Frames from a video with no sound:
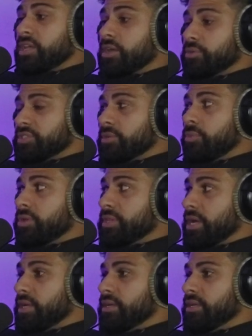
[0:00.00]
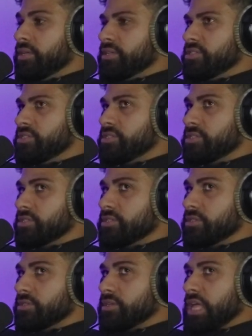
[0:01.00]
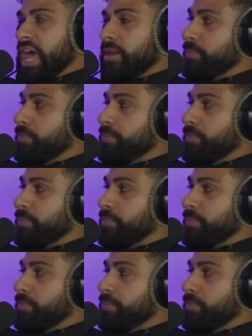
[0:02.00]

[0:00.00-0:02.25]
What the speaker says: think it was someone that had